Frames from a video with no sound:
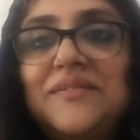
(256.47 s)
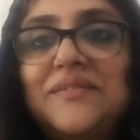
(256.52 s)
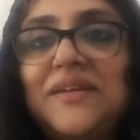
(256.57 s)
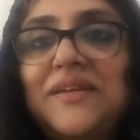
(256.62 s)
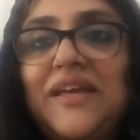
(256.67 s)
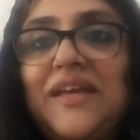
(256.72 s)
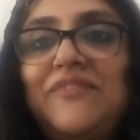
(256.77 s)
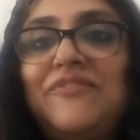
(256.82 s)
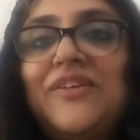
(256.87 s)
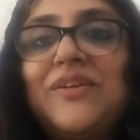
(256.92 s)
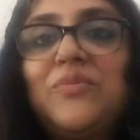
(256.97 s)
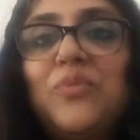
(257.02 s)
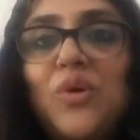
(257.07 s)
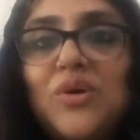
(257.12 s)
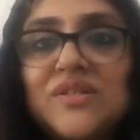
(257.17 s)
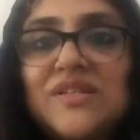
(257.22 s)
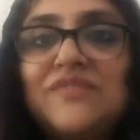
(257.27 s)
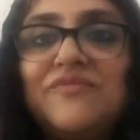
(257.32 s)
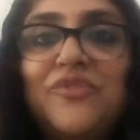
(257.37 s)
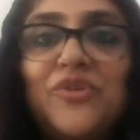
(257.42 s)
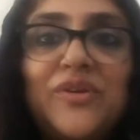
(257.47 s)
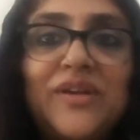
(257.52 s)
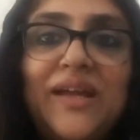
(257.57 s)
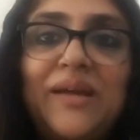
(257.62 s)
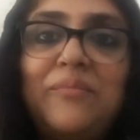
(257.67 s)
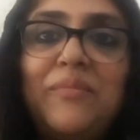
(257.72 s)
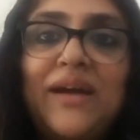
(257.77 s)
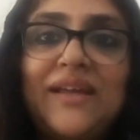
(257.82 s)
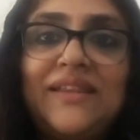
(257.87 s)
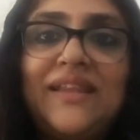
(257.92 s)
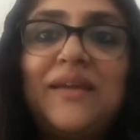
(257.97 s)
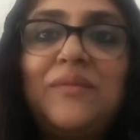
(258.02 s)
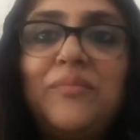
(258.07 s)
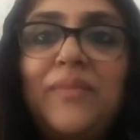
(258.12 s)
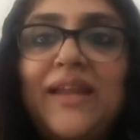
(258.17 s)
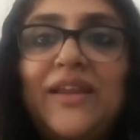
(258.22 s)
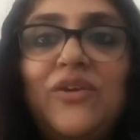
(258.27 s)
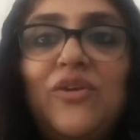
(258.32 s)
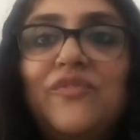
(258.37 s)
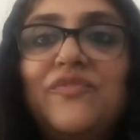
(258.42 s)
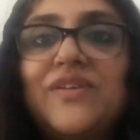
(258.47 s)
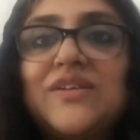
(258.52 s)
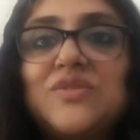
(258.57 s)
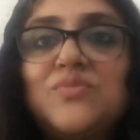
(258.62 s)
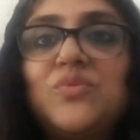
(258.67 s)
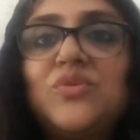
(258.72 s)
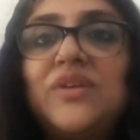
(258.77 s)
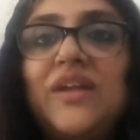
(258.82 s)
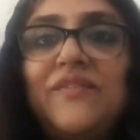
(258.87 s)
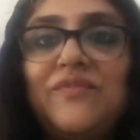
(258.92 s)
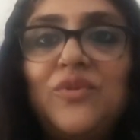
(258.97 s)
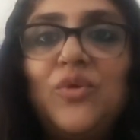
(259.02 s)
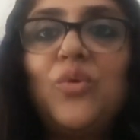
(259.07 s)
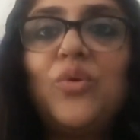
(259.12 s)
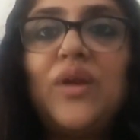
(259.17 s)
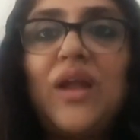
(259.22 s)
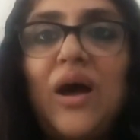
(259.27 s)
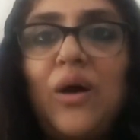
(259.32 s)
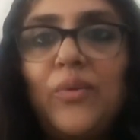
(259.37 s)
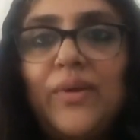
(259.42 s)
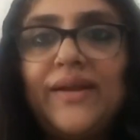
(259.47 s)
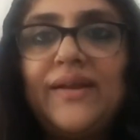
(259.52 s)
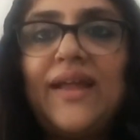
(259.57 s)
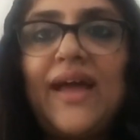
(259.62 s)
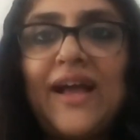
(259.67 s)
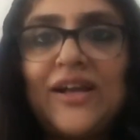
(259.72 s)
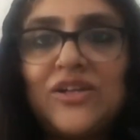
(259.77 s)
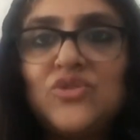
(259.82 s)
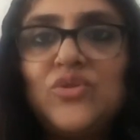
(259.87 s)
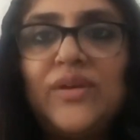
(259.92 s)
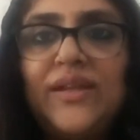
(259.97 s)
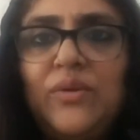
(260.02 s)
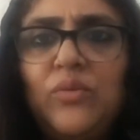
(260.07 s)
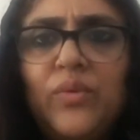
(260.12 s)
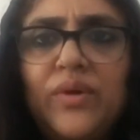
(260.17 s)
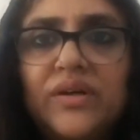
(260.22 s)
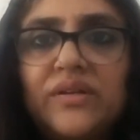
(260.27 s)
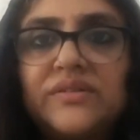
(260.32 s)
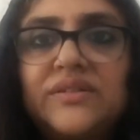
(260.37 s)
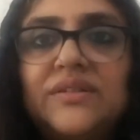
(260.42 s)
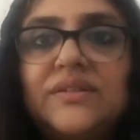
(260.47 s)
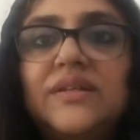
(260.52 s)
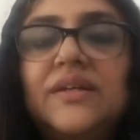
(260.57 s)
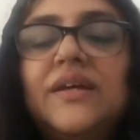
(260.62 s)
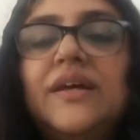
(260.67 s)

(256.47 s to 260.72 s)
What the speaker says: if it wasn't for him, I think many of us wouldn't have known how it actually worked.